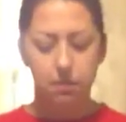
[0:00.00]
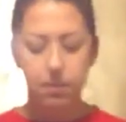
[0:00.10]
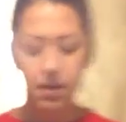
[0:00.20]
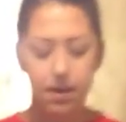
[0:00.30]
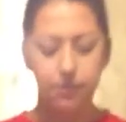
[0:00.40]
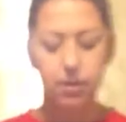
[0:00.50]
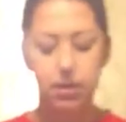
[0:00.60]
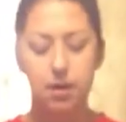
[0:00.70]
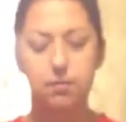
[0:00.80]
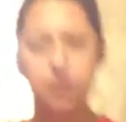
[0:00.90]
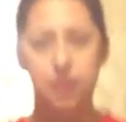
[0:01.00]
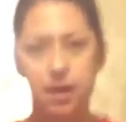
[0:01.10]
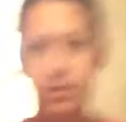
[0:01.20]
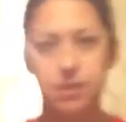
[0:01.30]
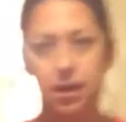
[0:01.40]
but never did I
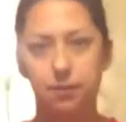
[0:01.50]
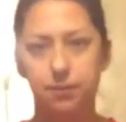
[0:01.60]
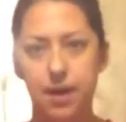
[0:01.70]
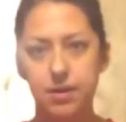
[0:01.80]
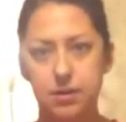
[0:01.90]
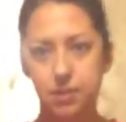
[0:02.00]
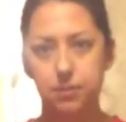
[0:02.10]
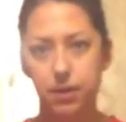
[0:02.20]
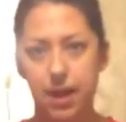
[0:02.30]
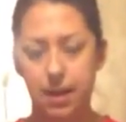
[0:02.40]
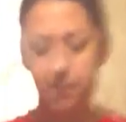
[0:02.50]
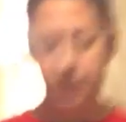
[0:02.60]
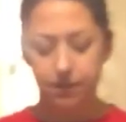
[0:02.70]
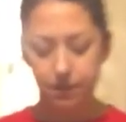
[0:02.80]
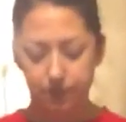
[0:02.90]
realize how fast it would happen.